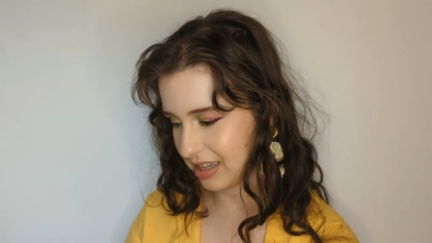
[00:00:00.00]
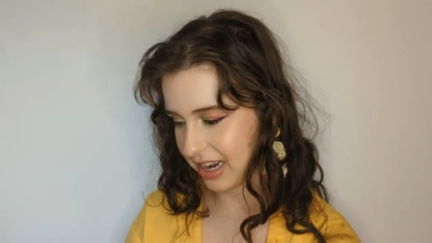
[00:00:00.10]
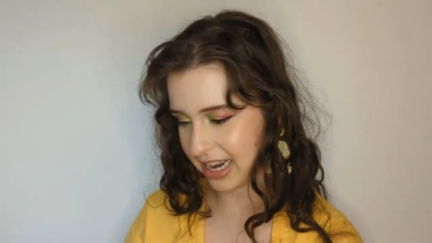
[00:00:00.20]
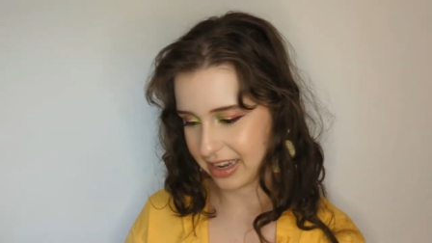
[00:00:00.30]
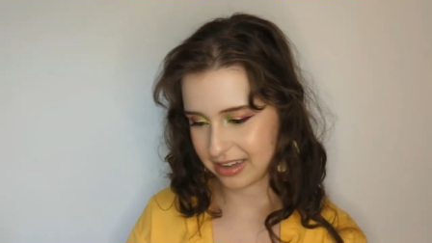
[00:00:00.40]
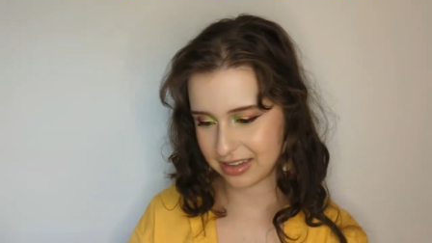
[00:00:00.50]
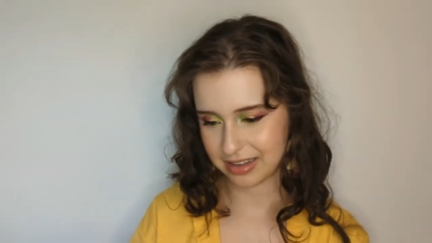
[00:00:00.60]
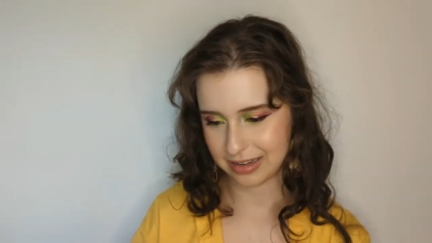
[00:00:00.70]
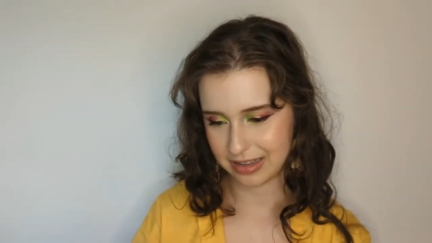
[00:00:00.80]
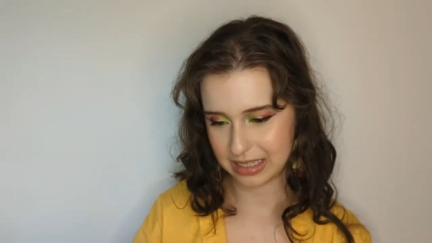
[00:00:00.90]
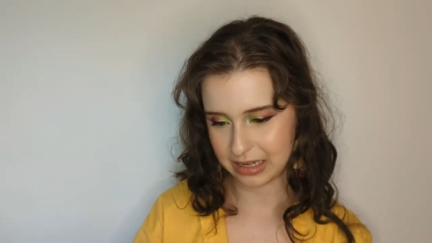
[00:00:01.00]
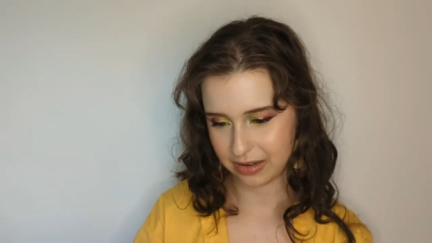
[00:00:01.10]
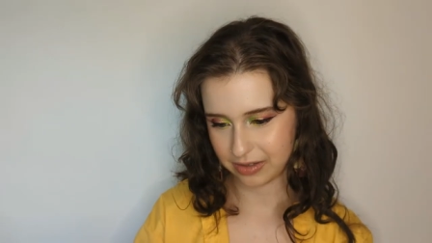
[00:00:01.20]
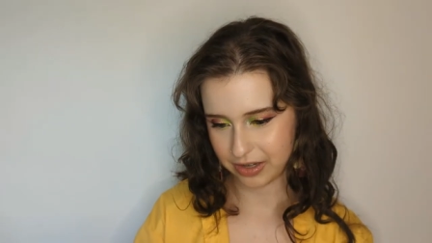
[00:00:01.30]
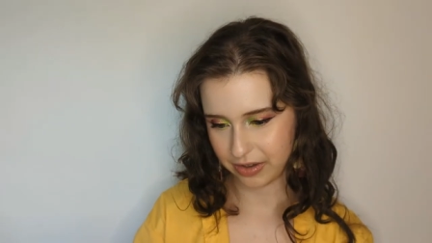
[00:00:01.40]
Like, oh, this
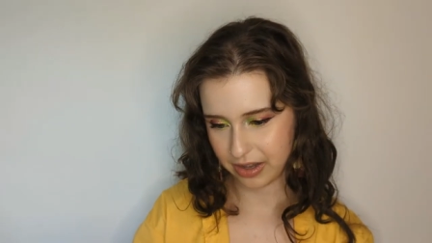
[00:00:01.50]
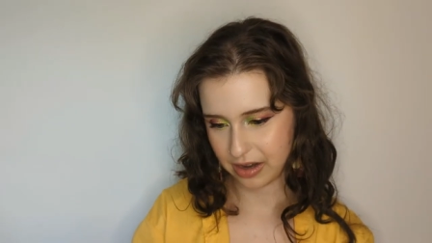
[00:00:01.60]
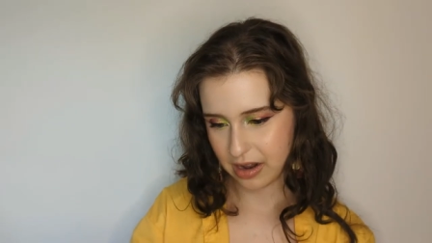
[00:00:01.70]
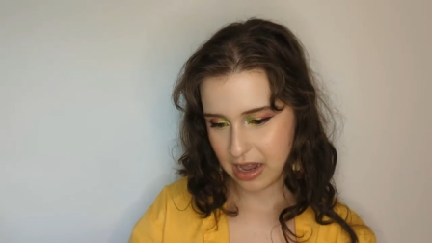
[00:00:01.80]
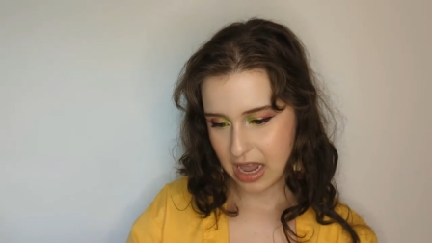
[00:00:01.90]
sounds so good.